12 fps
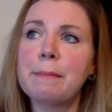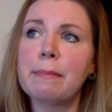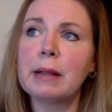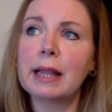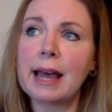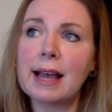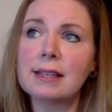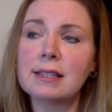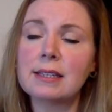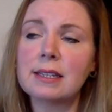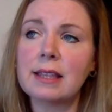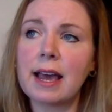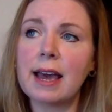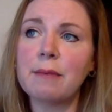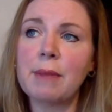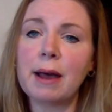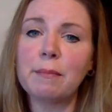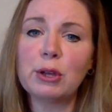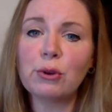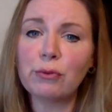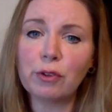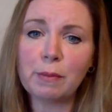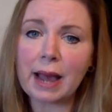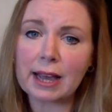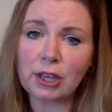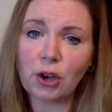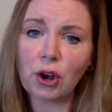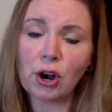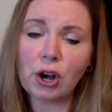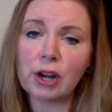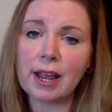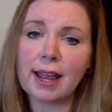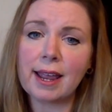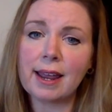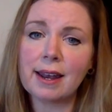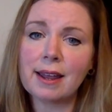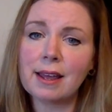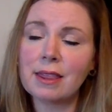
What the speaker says: blessed that my beautiful backyard and